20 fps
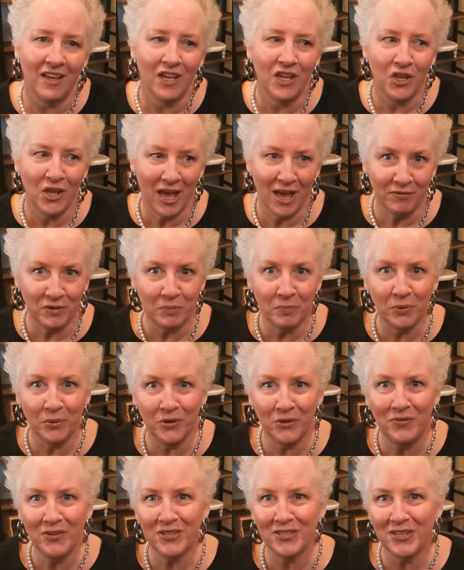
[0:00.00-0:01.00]
You have to
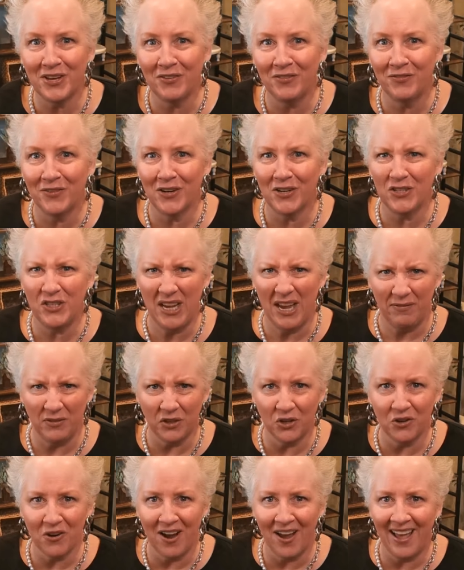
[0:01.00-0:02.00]
prove yourself first. You have to
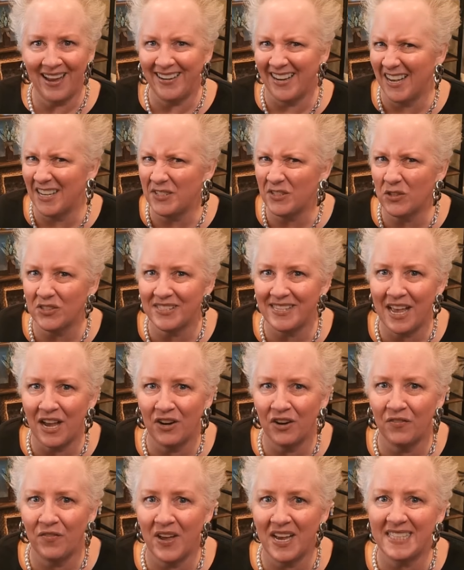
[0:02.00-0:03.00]
grind, hustle,
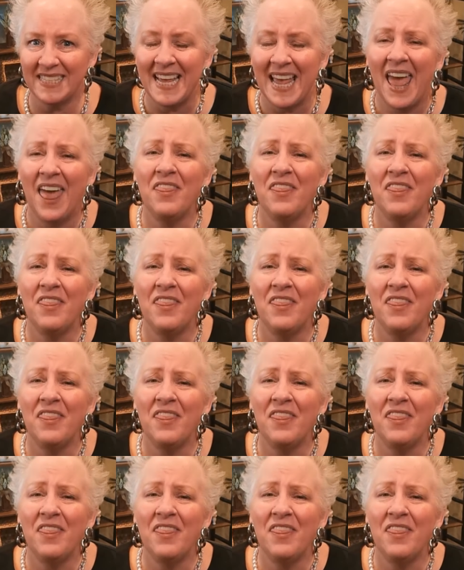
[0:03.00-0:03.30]
sacrifice.